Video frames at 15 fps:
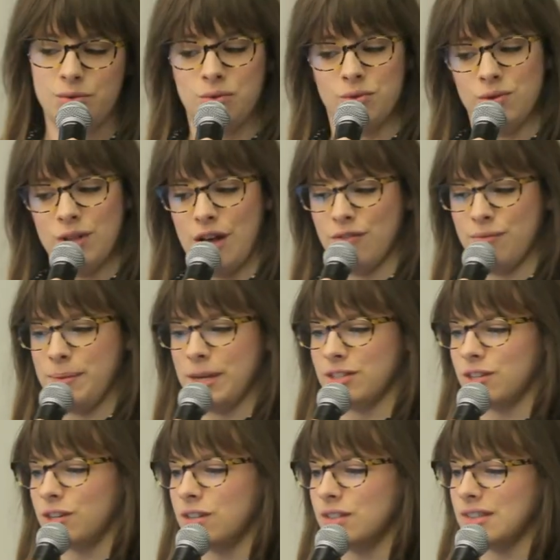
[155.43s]
True Love
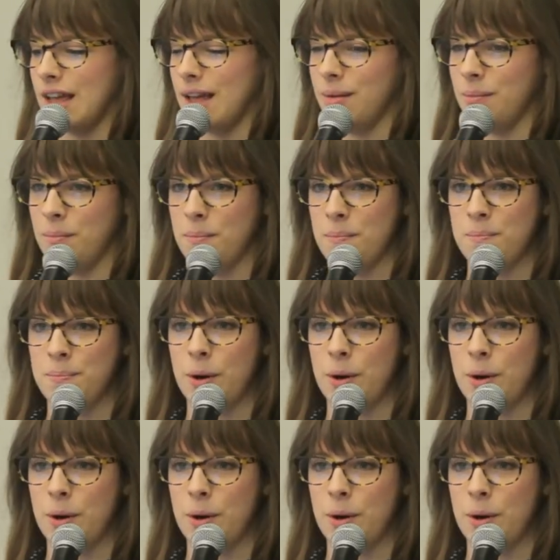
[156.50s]
Pictures and